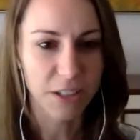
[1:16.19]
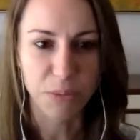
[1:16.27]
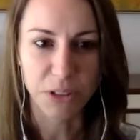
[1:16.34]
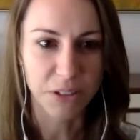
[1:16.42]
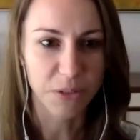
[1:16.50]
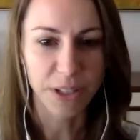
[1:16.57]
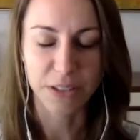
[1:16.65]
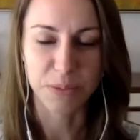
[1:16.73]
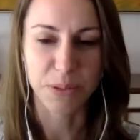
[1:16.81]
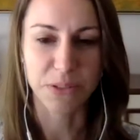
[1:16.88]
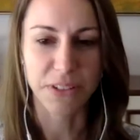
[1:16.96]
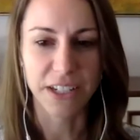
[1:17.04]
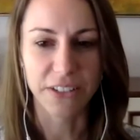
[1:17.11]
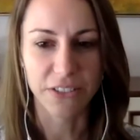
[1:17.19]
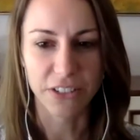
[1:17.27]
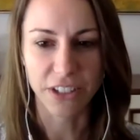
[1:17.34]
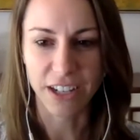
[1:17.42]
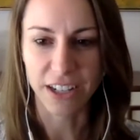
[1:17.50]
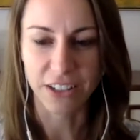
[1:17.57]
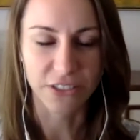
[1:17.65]
we have to be ready
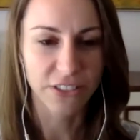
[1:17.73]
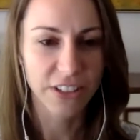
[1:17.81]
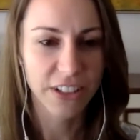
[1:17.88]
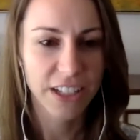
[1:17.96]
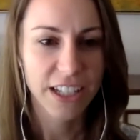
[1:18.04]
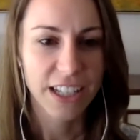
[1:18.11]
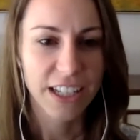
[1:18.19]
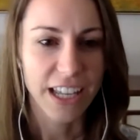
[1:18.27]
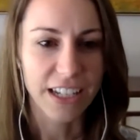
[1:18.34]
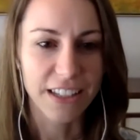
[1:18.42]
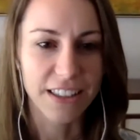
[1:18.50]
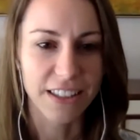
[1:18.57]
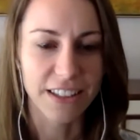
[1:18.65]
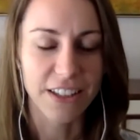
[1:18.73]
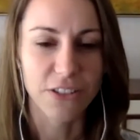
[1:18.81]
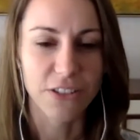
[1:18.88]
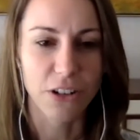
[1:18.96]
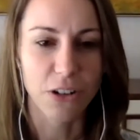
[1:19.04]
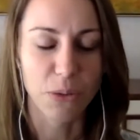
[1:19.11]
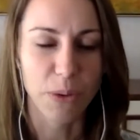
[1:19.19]
for kind of anything they throw
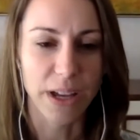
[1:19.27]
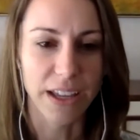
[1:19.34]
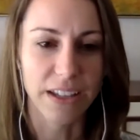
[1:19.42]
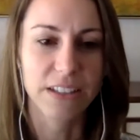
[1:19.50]
our way.